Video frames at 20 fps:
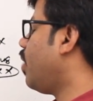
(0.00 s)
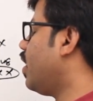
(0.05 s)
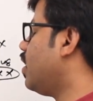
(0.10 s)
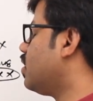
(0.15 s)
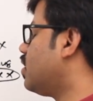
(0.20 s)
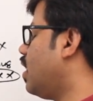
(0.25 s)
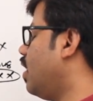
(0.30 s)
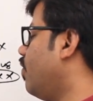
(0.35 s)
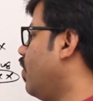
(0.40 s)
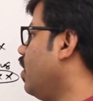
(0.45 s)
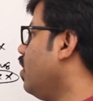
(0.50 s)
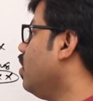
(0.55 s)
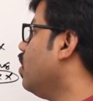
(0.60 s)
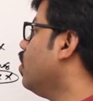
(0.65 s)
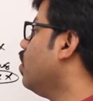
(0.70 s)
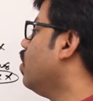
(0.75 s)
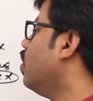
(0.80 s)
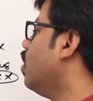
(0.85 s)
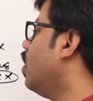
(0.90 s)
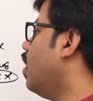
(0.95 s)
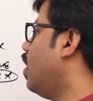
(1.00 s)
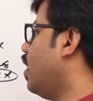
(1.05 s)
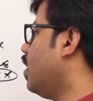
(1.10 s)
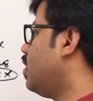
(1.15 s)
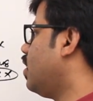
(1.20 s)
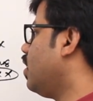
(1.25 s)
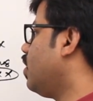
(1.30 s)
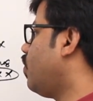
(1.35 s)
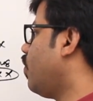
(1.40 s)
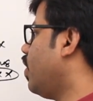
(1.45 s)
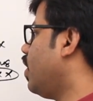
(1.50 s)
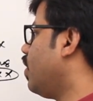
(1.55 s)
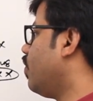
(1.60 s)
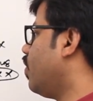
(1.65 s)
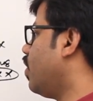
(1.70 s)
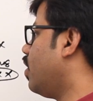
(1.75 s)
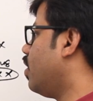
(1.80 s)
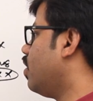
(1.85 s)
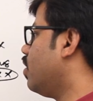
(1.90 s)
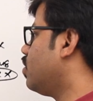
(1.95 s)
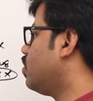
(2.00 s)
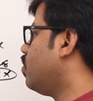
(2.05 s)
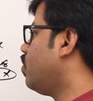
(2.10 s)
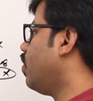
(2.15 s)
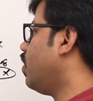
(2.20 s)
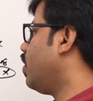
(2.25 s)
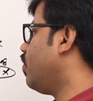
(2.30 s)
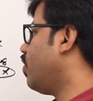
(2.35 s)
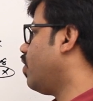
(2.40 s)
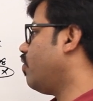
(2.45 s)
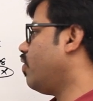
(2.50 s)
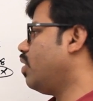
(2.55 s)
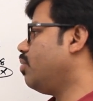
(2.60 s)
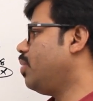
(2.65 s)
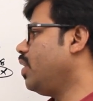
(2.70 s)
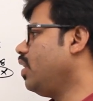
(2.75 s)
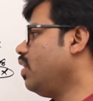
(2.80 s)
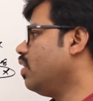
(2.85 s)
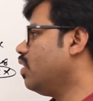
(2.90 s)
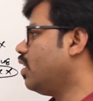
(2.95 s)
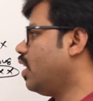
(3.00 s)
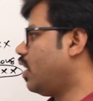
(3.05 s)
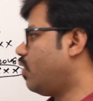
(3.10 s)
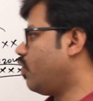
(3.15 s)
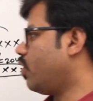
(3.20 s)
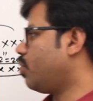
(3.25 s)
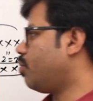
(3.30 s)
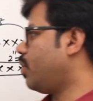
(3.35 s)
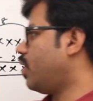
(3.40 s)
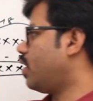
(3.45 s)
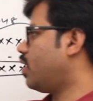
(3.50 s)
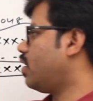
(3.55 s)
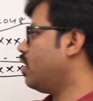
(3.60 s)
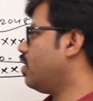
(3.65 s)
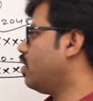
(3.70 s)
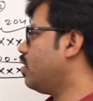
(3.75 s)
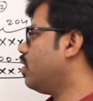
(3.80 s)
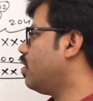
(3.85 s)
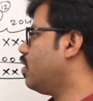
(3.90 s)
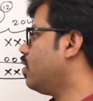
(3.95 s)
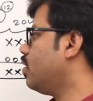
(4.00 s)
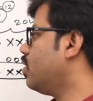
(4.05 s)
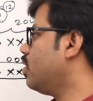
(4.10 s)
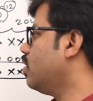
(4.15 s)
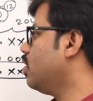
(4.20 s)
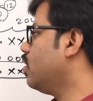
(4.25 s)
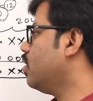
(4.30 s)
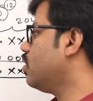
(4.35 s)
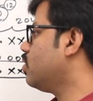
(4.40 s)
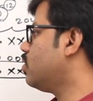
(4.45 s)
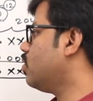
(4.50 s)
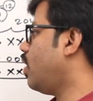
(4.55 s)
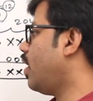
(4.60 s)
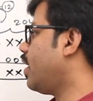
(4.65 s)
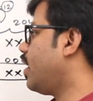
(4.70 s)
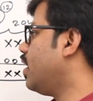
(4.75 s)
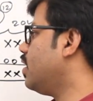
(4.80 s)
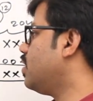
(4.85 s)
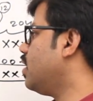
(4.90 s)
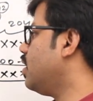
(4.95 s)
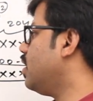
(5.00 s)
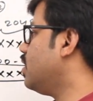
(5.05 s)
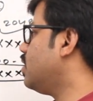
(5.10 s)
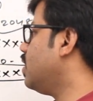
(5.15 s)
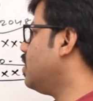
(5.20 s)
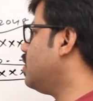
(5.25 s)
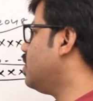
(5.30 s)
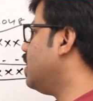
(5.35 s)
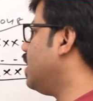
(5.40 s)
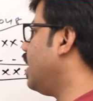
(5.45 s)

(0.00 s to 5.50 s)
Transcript: minus 11, I think 21. So 21 will be network part. So I can say this is